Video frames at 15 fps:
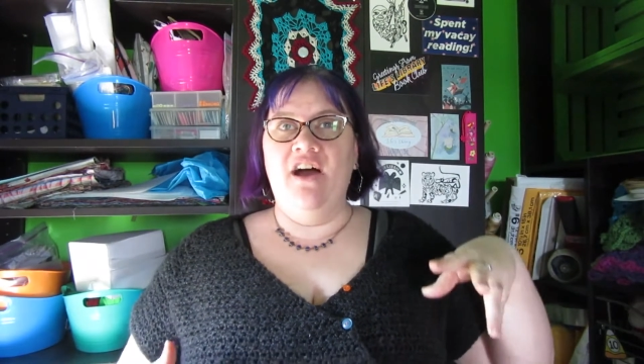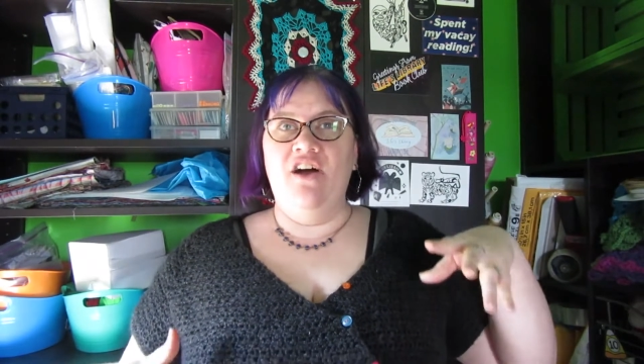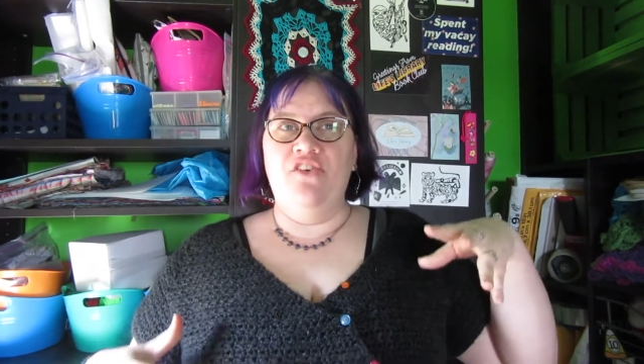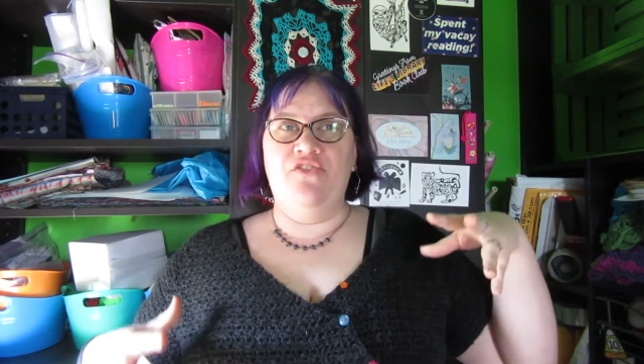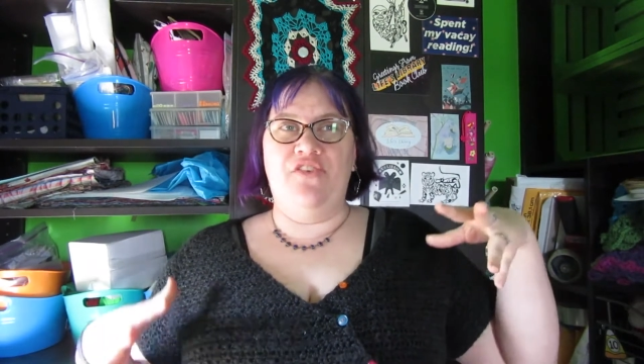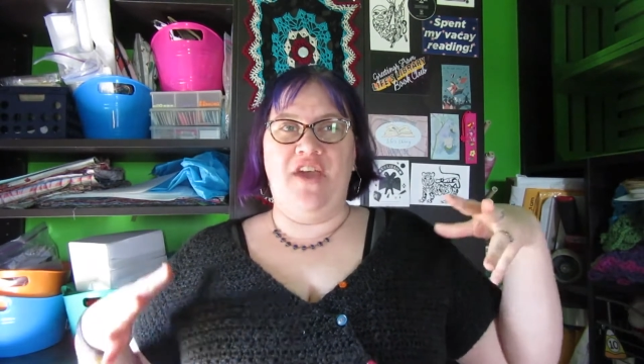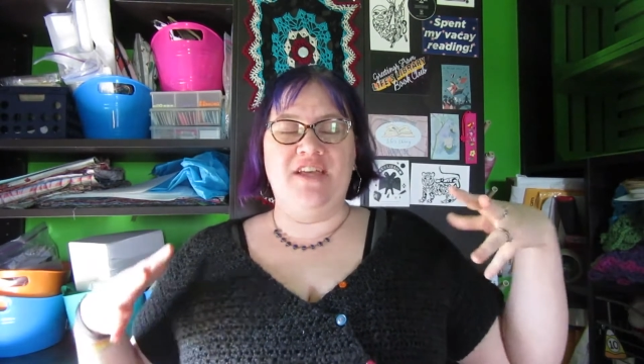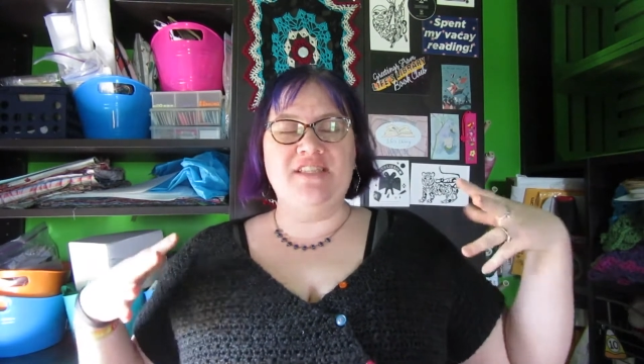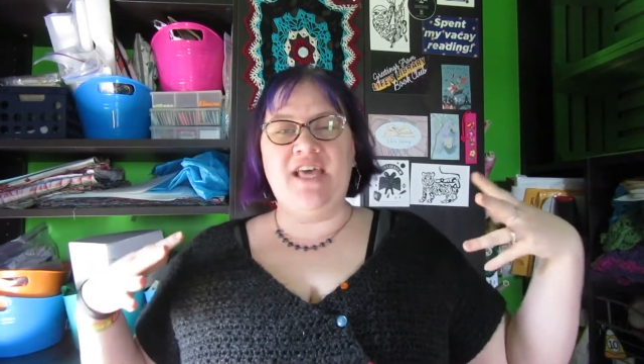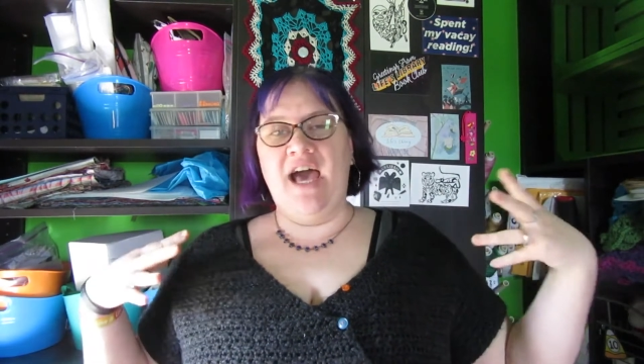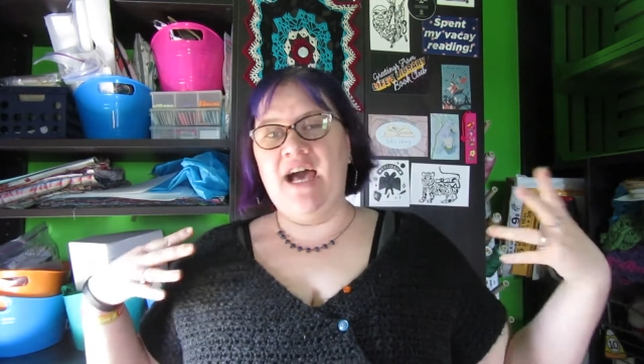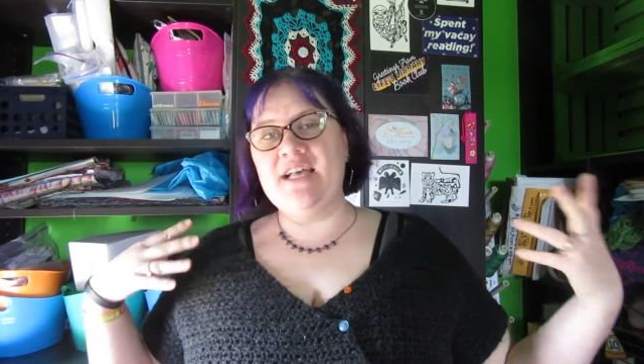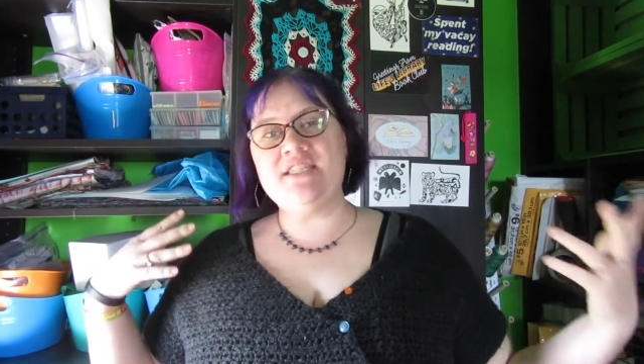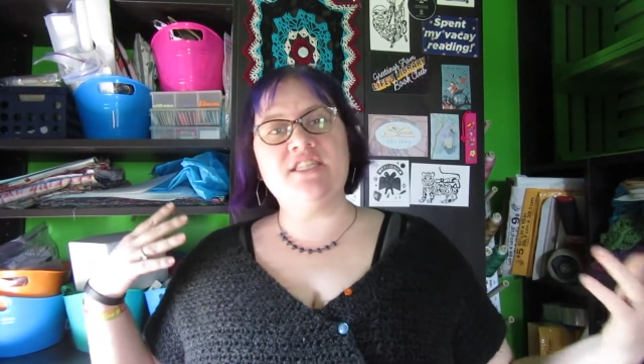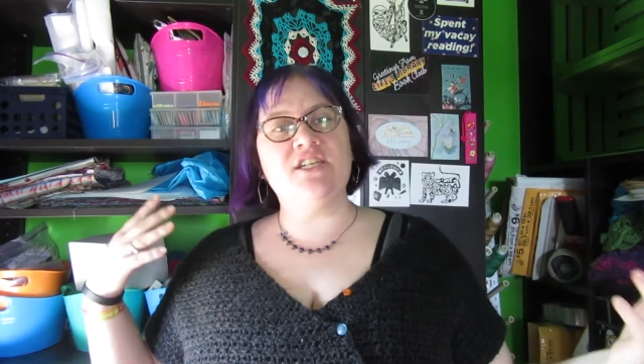
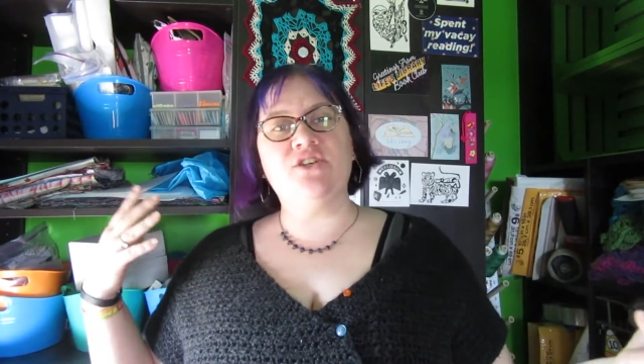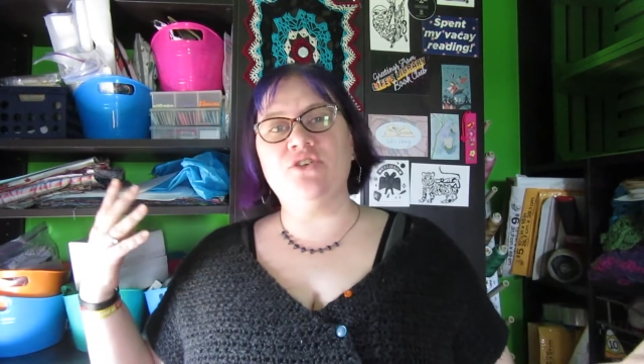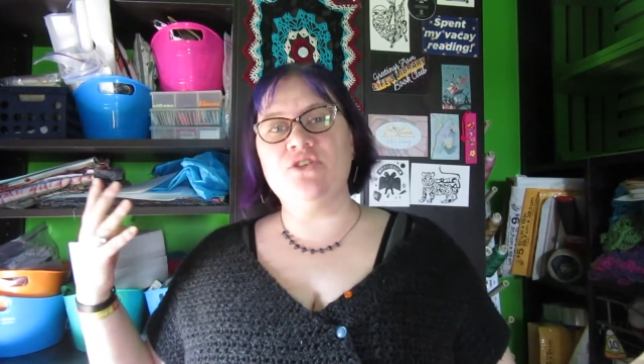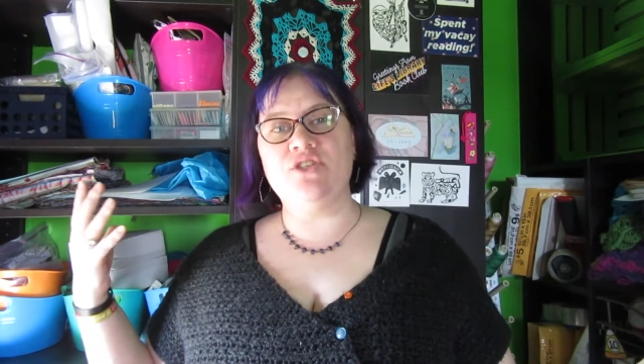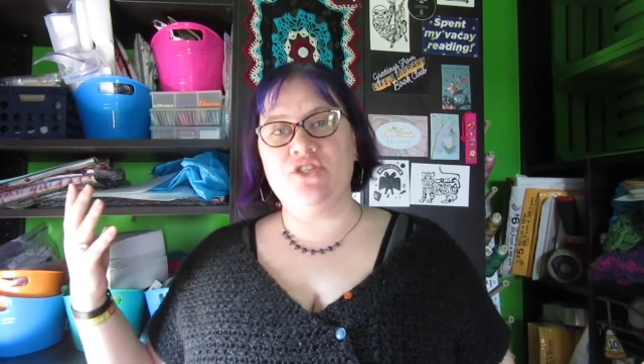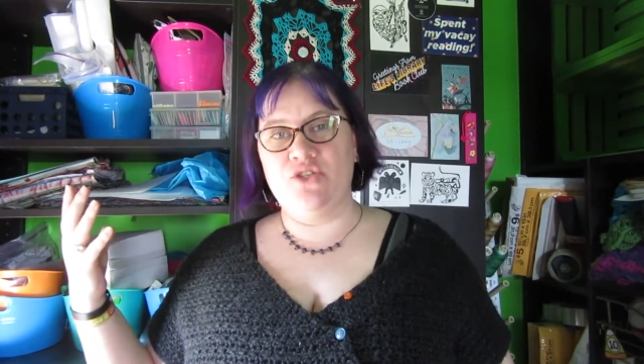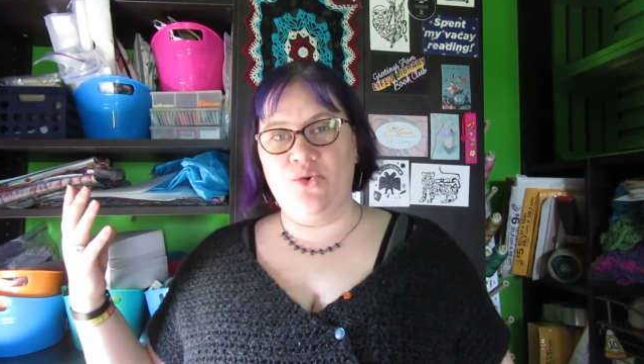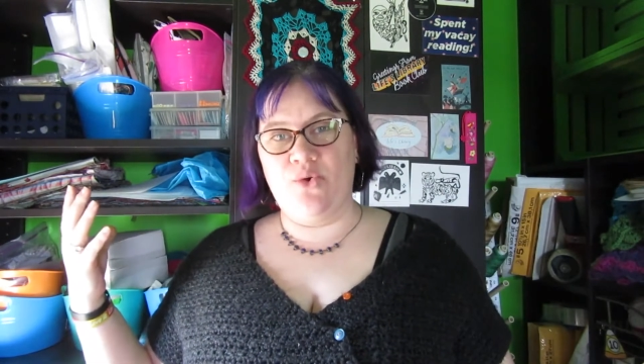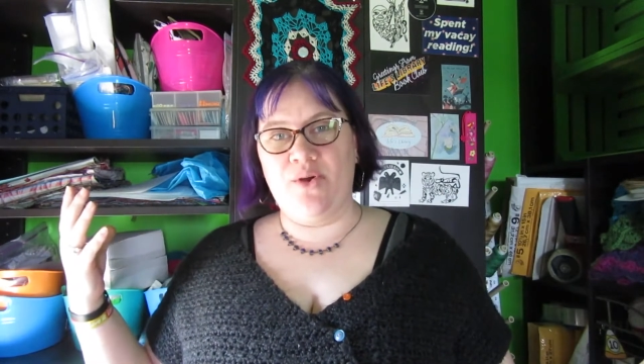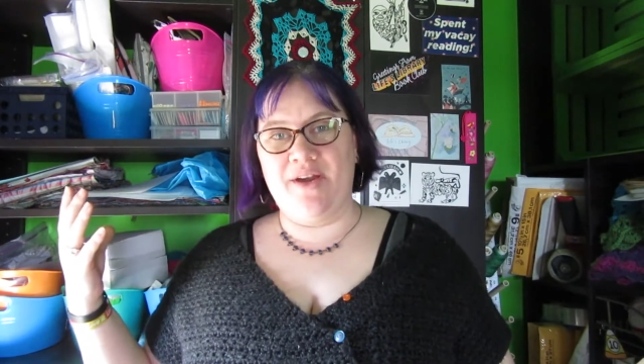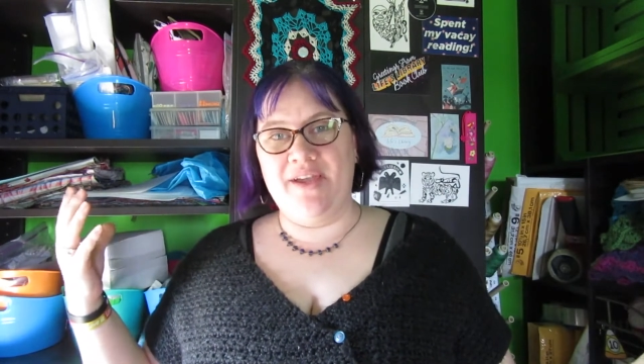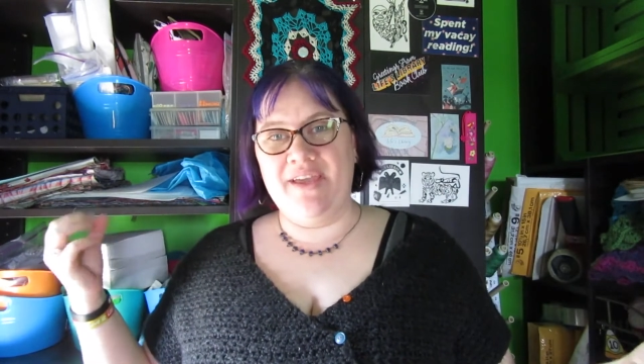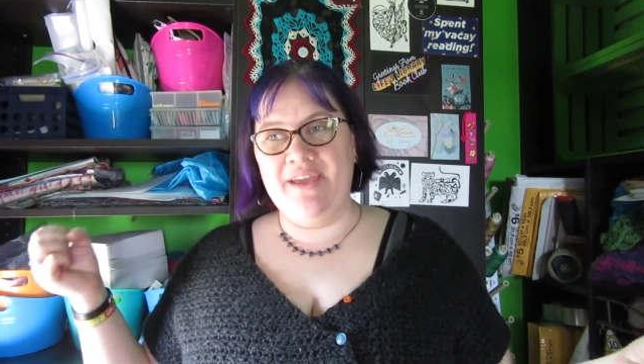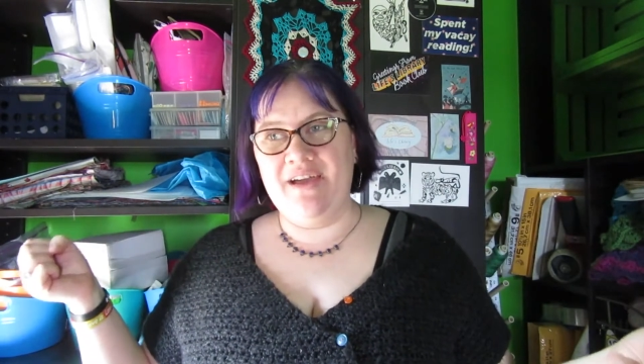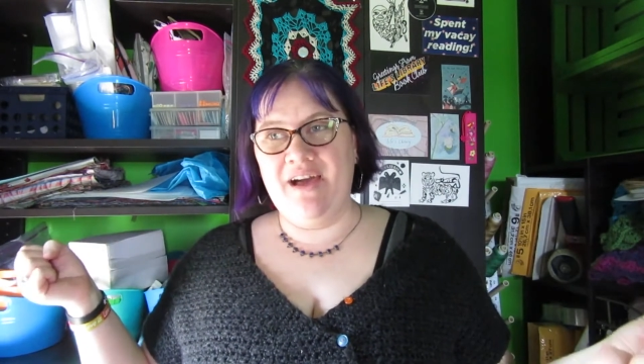fantastical story